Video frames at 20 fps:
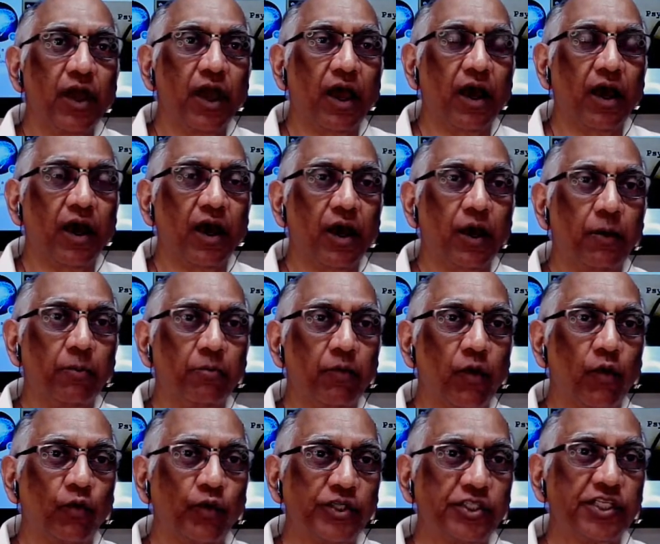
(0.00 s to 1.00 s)
um,
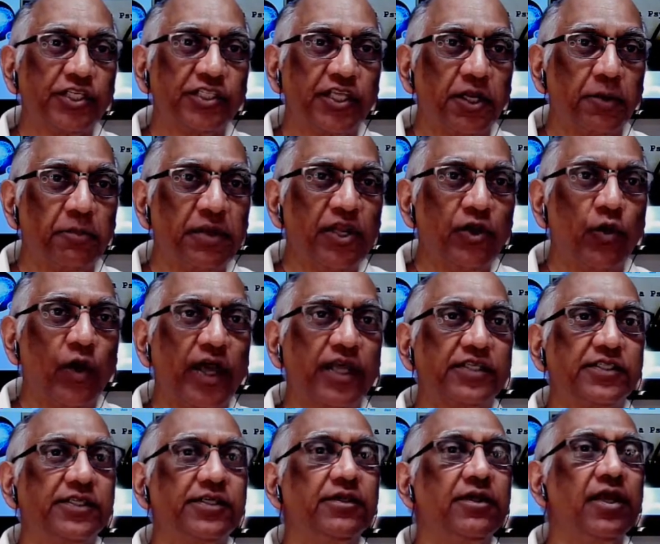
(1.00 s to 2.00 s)
which is an amino
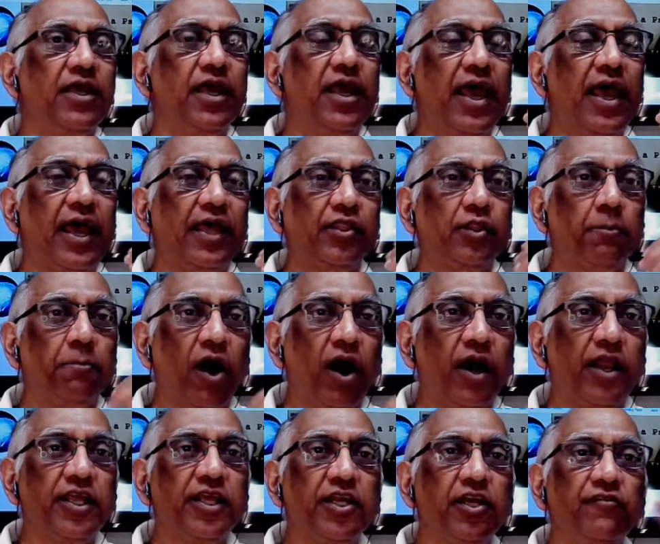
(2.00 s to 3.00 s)
acid, and the
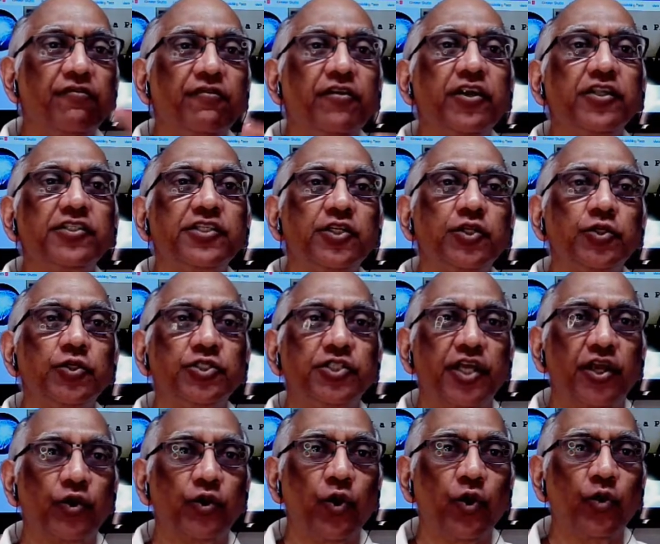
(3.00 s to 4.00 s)
body converts it to
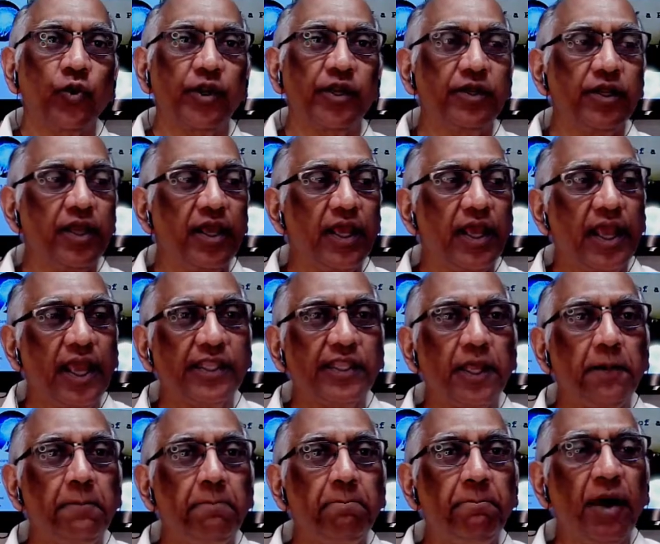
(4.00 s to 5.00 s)
serotonin and
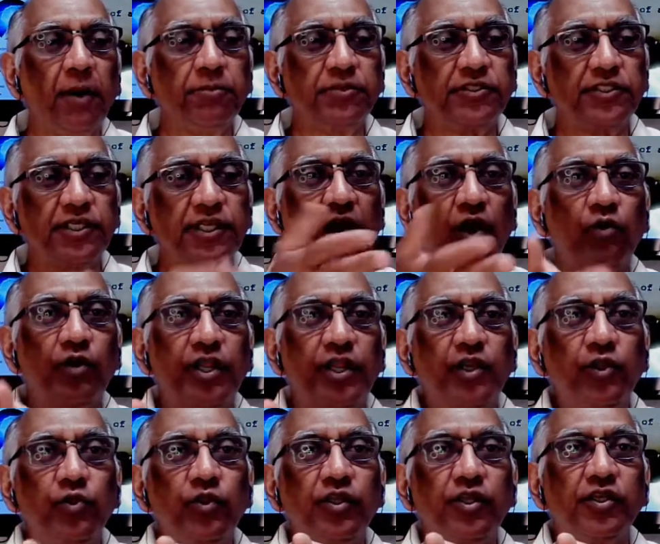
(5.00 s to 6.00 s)
then pumps it out
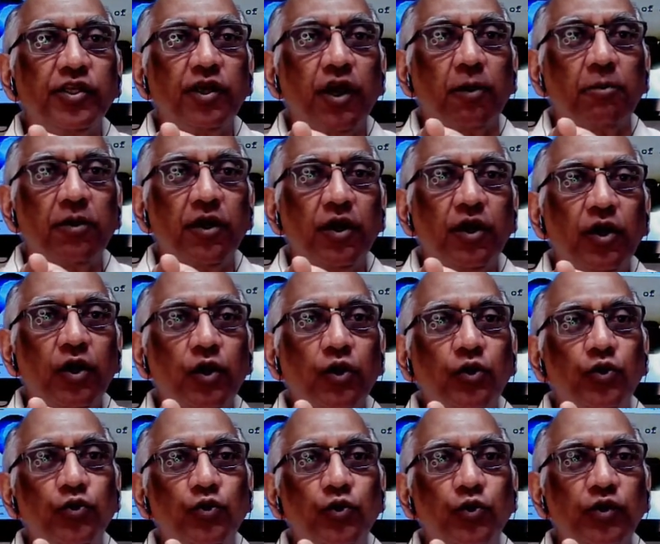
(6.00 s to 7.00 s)
into the tub
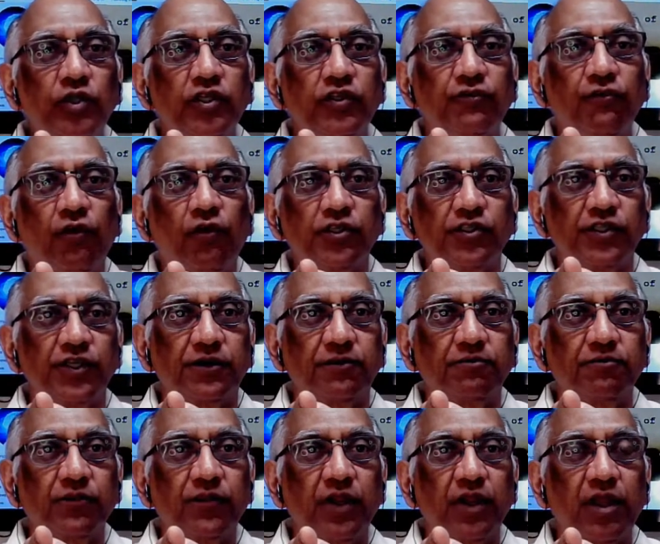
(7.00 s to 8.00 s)
through this faucet.
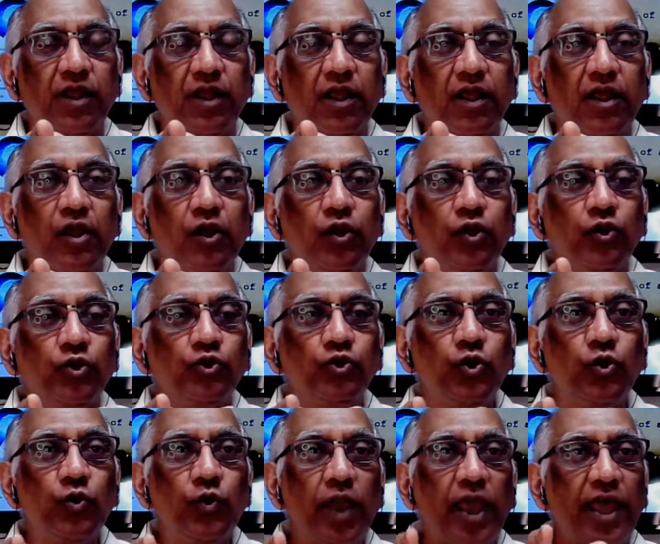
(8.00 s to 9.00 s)
Okay.
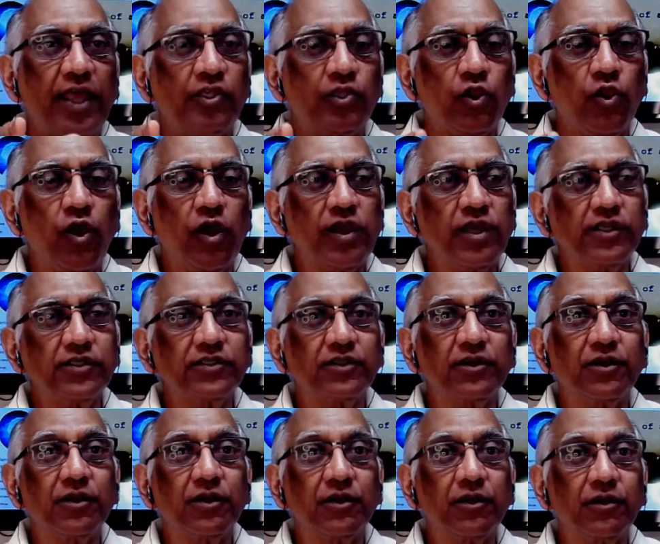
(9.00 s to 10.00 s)
So as long that as
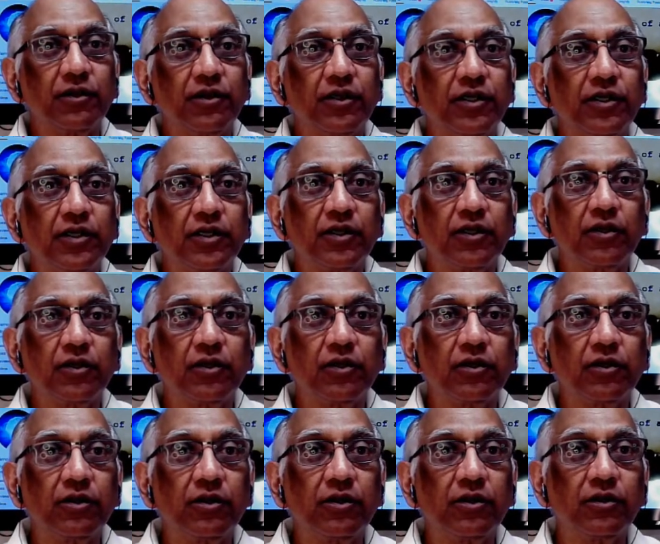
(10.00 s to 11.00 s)
serotonin was a good thing,
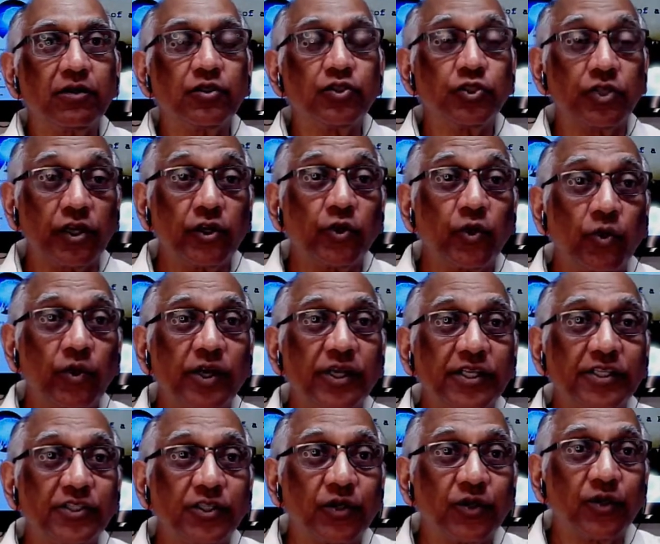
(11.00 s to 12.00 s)
though, it's, kind of, it's
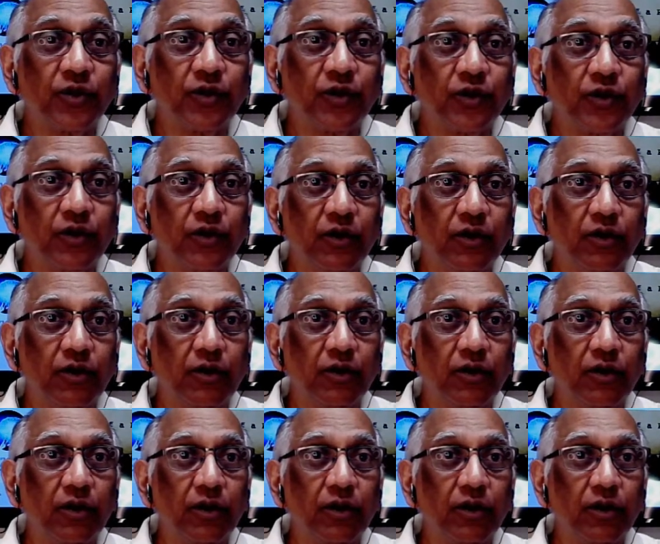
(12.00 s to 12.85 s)
kind, of presented to us as a